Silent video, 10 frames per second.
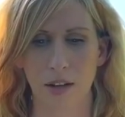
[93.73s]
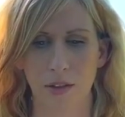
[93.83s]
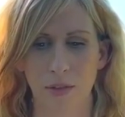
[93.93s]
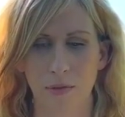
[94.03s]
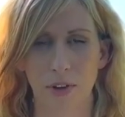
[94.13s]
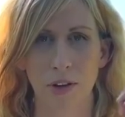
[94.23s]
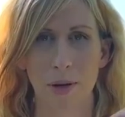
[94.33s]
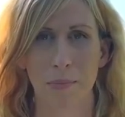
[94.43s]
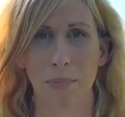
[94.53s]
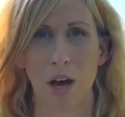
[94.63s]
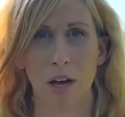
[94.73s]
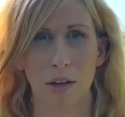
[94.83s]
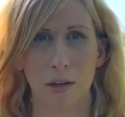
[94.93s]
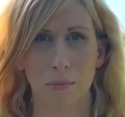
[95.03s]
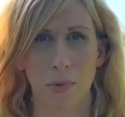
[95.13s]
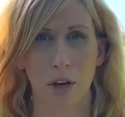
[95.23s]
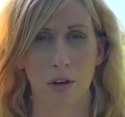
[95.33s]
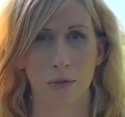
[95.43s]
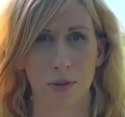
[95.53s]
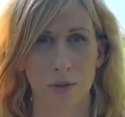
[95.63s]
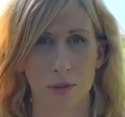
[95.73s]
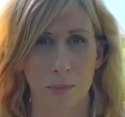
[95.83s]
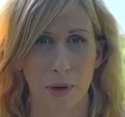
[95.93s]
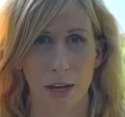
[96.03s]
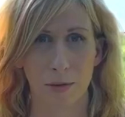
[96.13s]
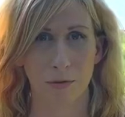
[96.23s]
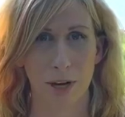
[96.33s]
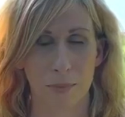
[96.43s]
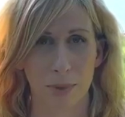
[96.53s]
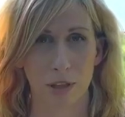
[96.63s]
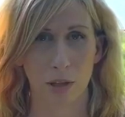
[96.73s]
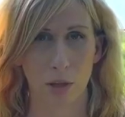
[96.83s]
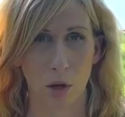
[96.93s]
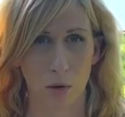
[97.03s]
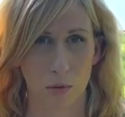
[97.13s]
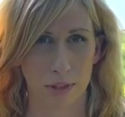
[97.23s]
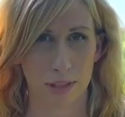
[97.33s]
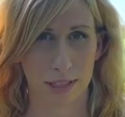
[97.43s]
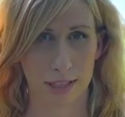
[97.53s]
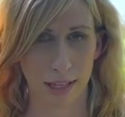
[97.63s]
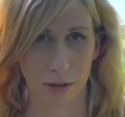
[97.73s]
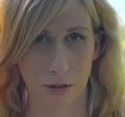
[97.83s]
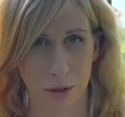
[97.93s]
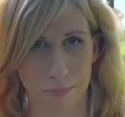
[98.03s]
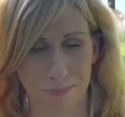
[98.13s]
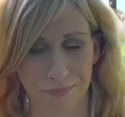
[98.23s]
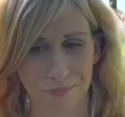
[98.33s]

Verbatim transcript: the very bottom of your spine, right below the sacrum.